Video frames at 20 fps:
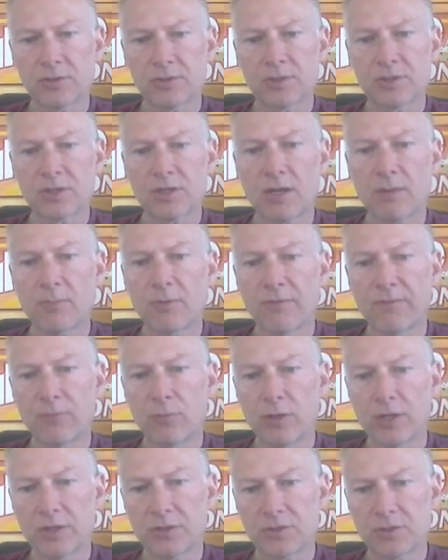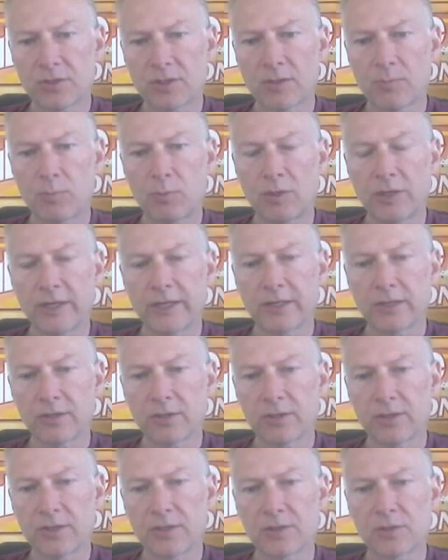some of which the
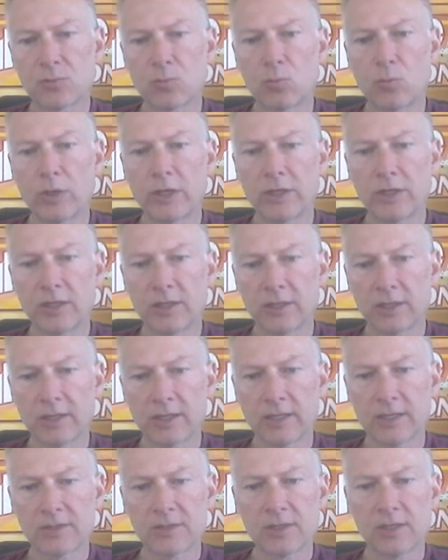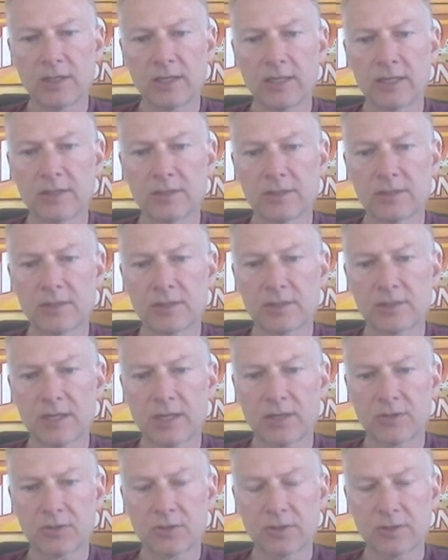player is winning as he ends the
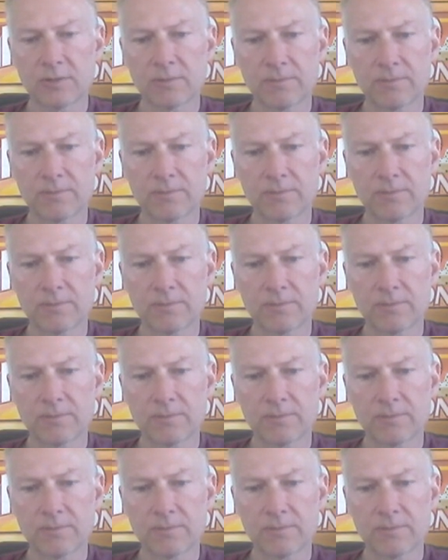session.